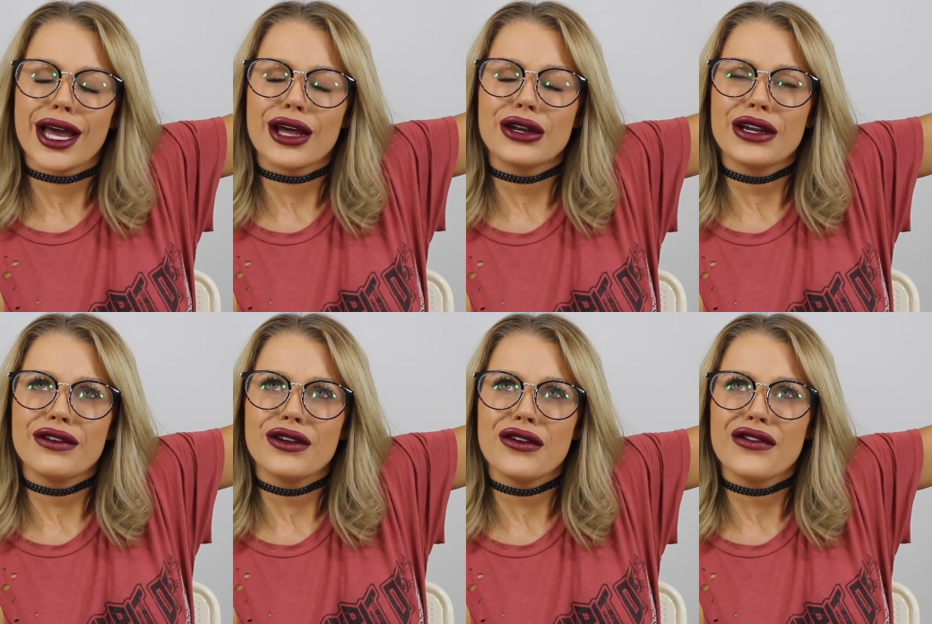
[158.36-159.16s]
I don't
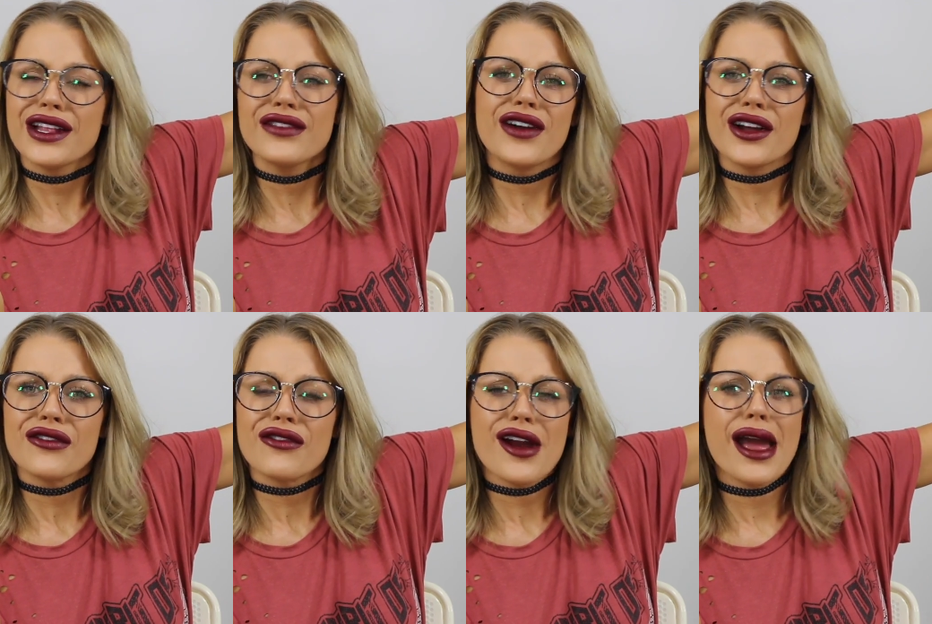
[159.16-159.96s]
even know if that's
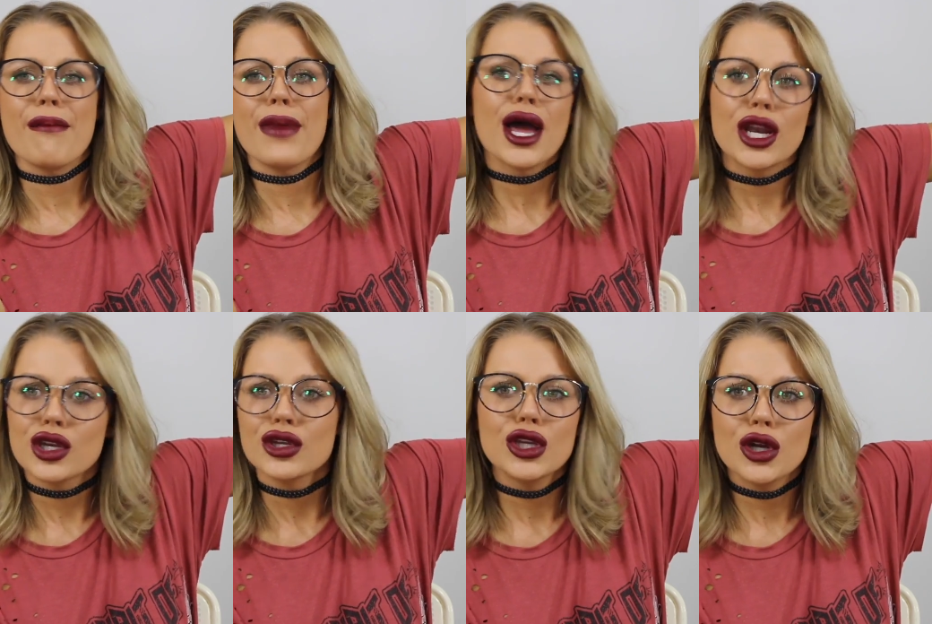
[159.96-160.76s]
fucking right, but
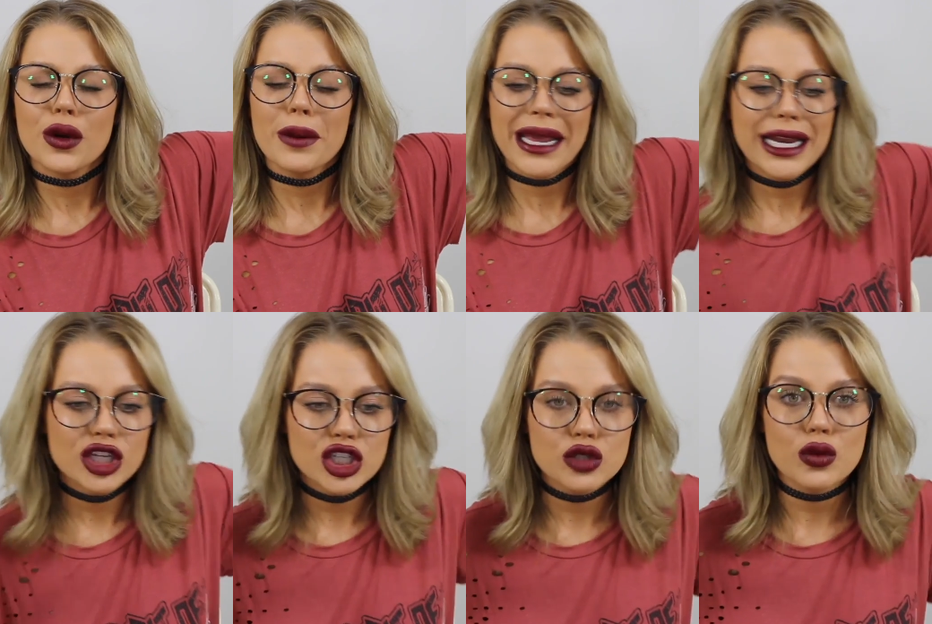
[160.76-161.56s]
you know what I
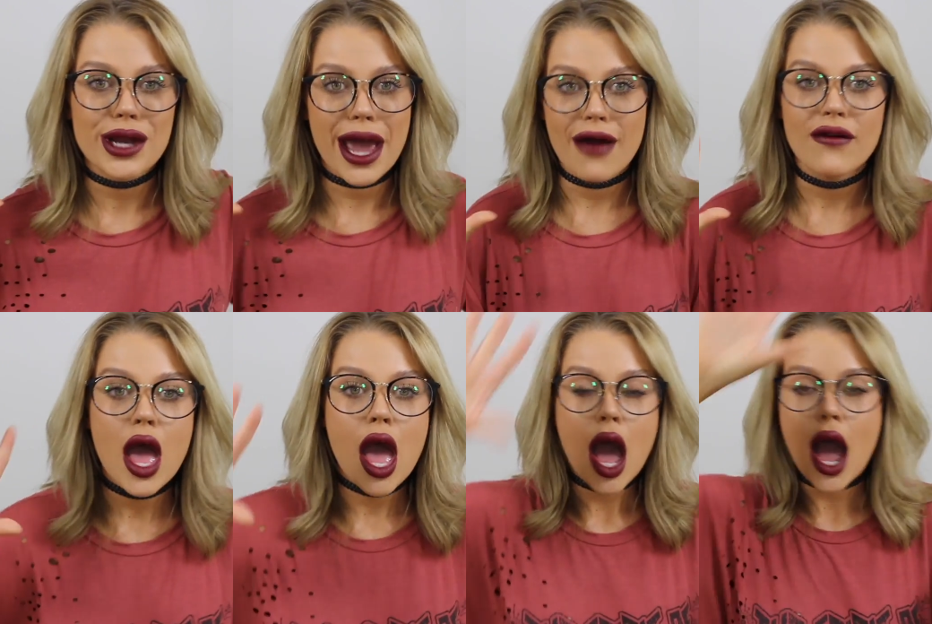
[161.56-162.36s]
mean? You just wanna have
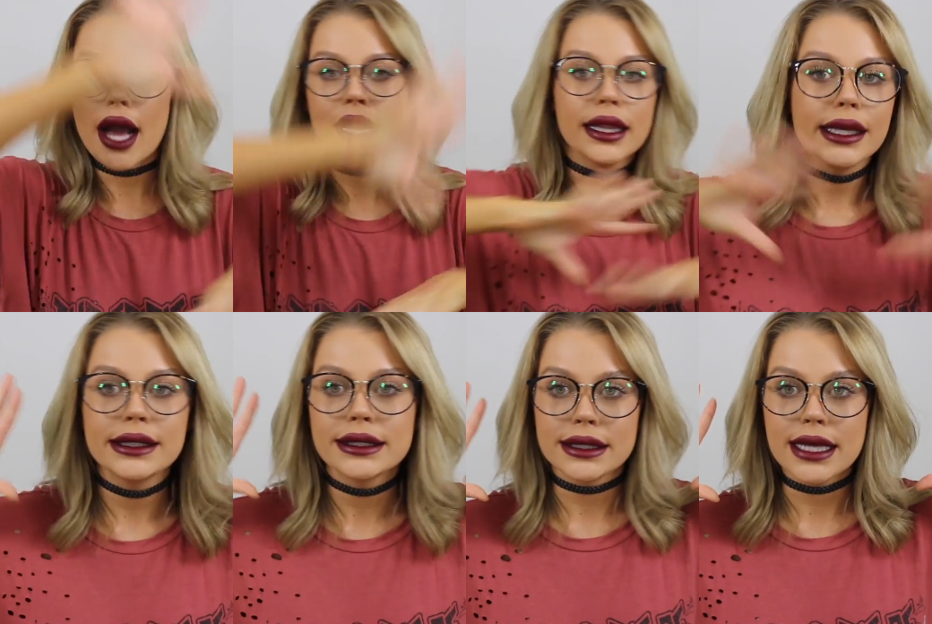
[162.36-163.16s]
a
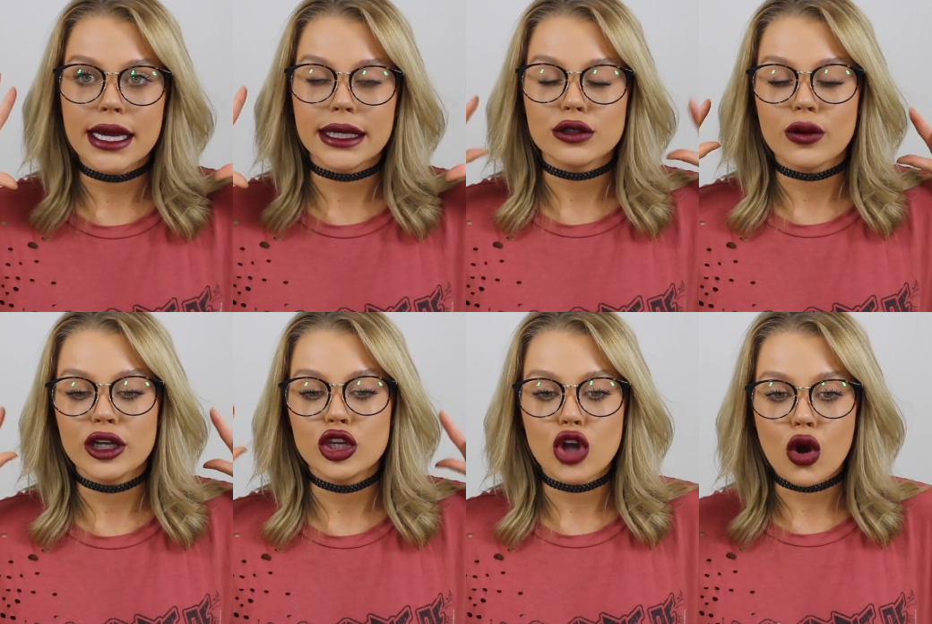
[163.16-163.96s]
clean slate
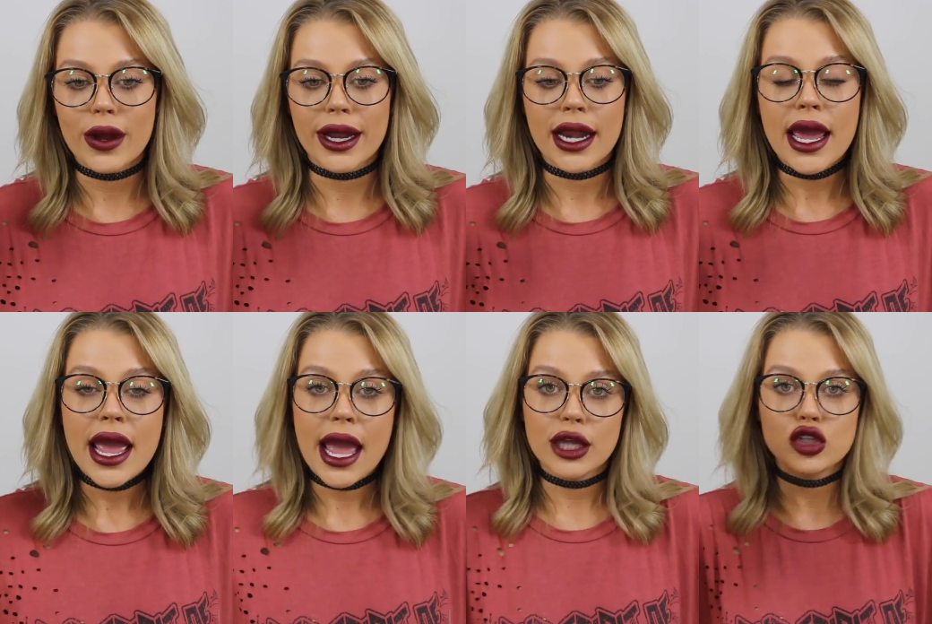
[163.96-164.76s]
when you go in
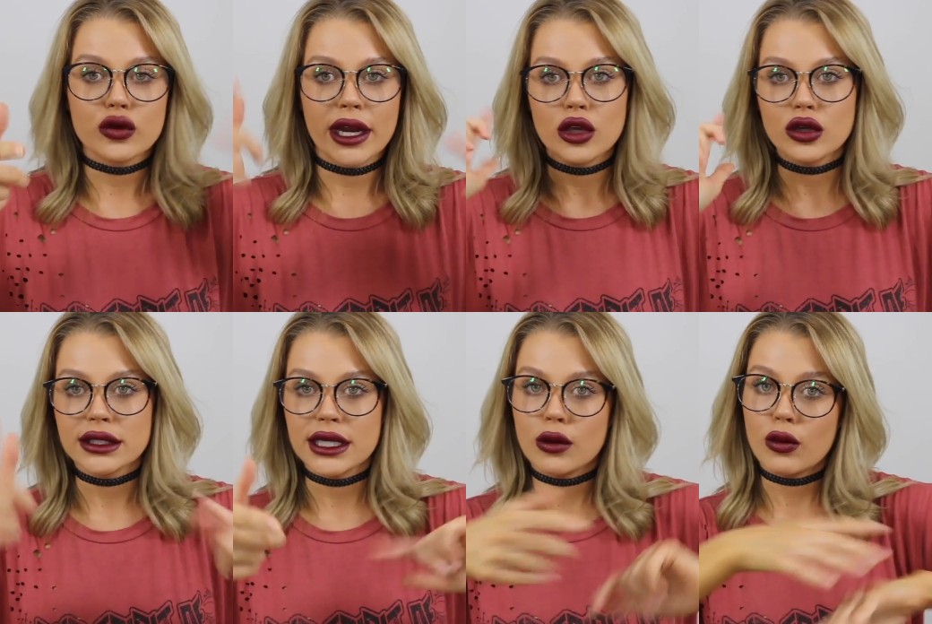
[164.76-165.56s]
and treat your
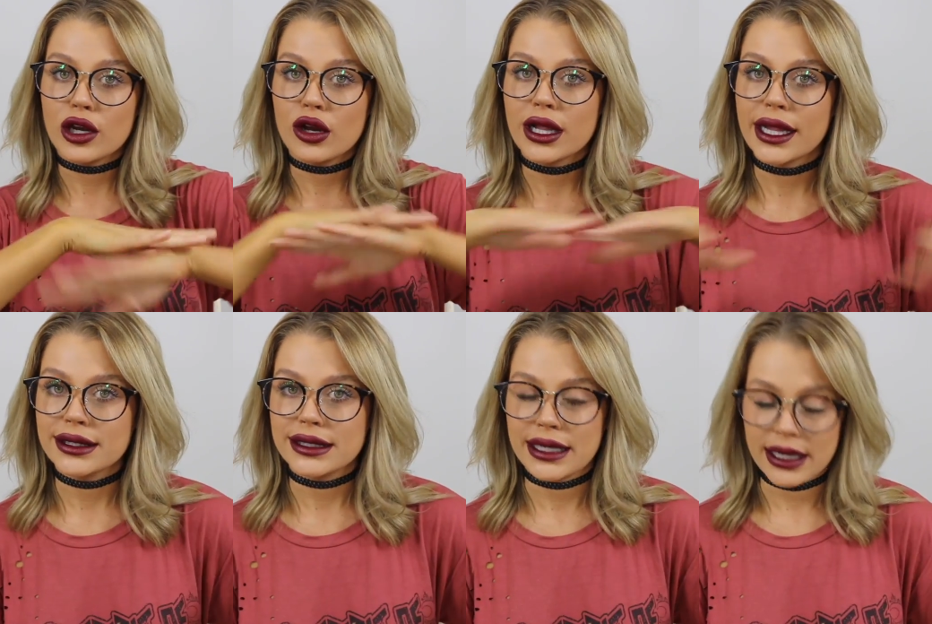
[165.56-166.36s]
skin when you're
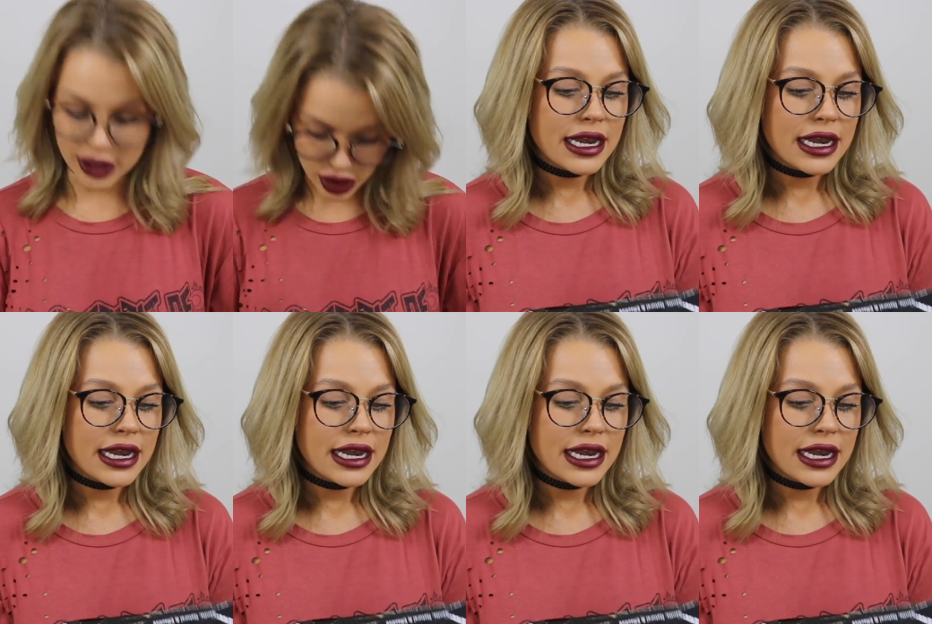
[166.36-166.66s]
cleansing it.